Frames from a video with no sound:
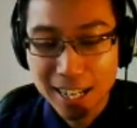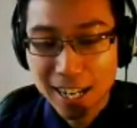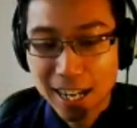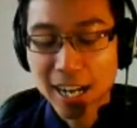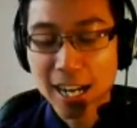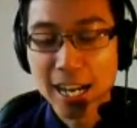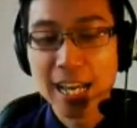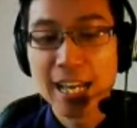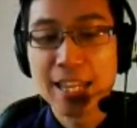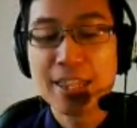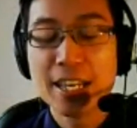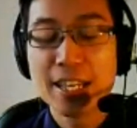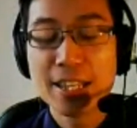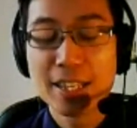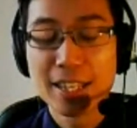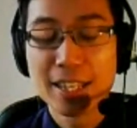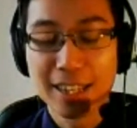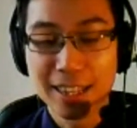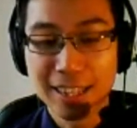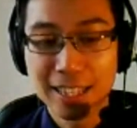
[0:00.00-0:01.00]
Uh, and
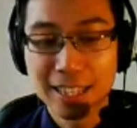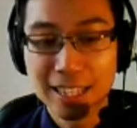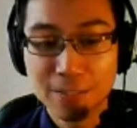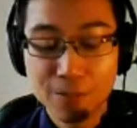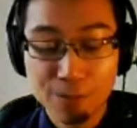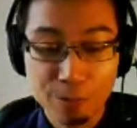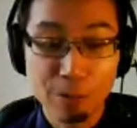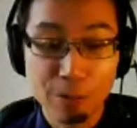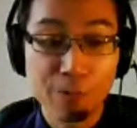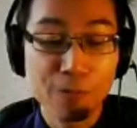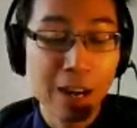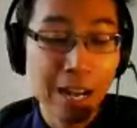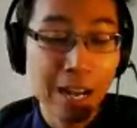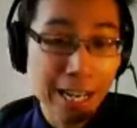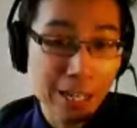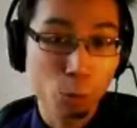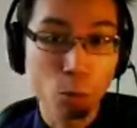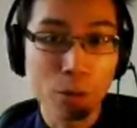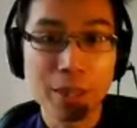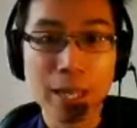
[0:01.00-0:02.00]
then the, the
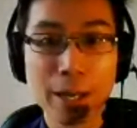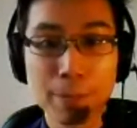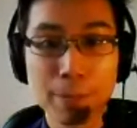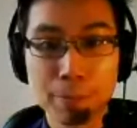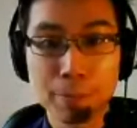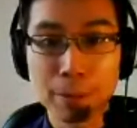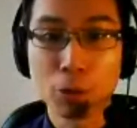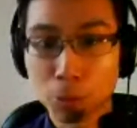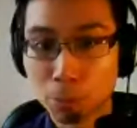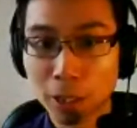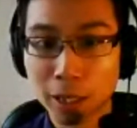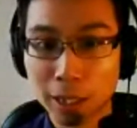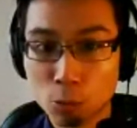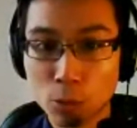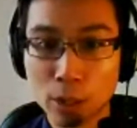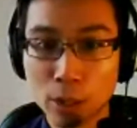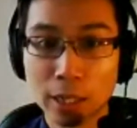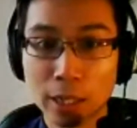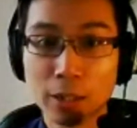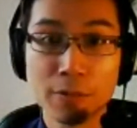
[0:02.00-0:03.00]
final one that people are probably
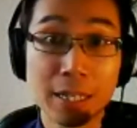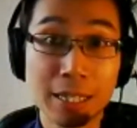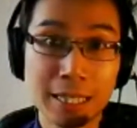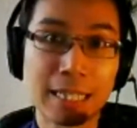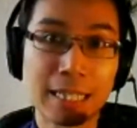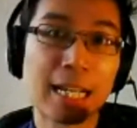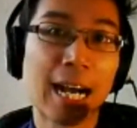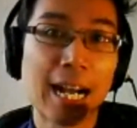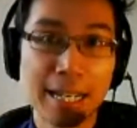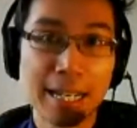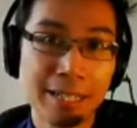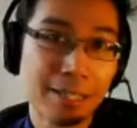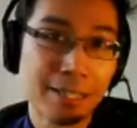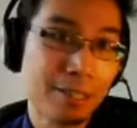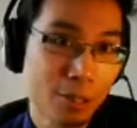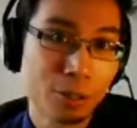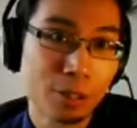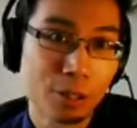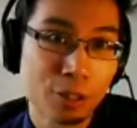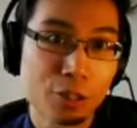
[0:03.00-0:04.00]
aware of is guided
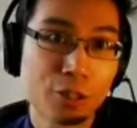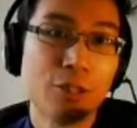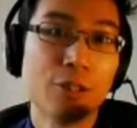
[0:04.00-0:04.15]
search.